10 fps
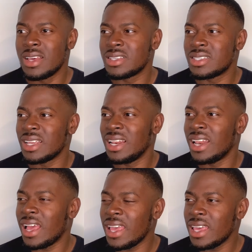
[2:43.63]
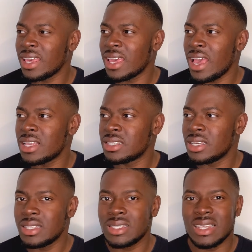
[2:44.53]
Salicylic
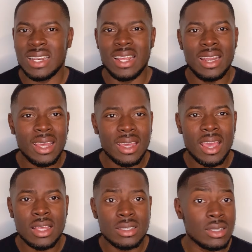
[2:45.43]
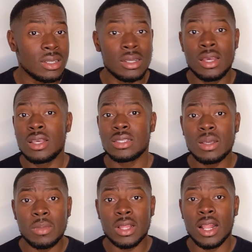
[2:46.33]
acid,
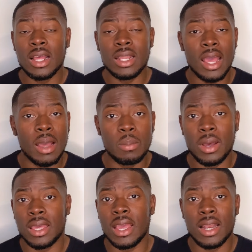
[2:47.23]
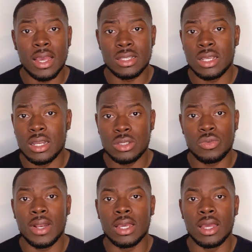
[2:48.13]
something like that. But again, like I said, it's
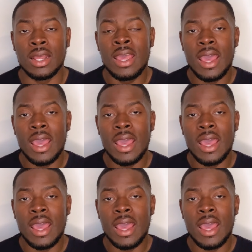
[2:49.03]
really good.